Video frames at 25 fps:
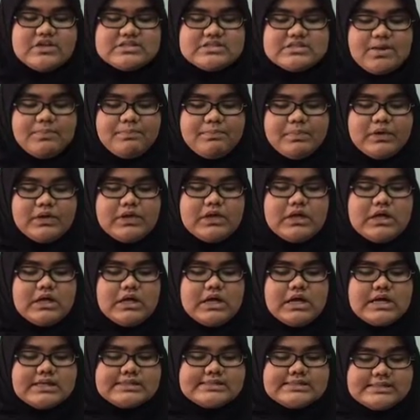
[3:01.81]
For example,
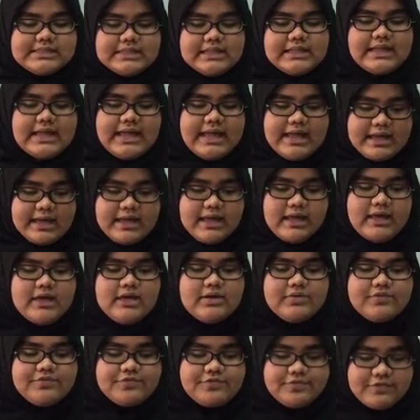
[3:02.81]
Silk Air
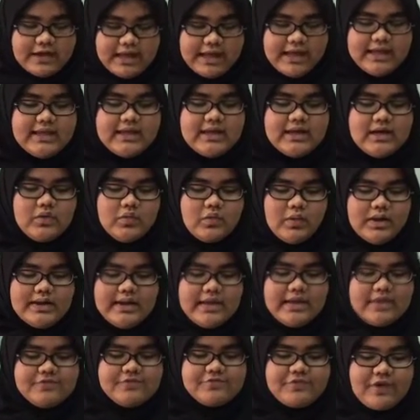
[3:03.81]
Flight
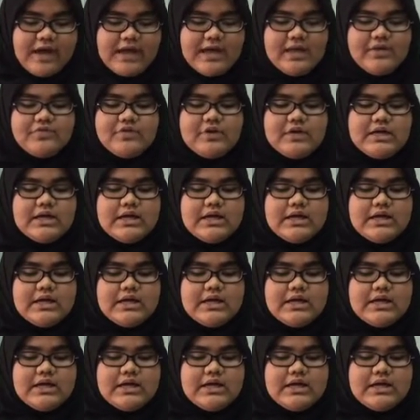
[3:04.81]
185.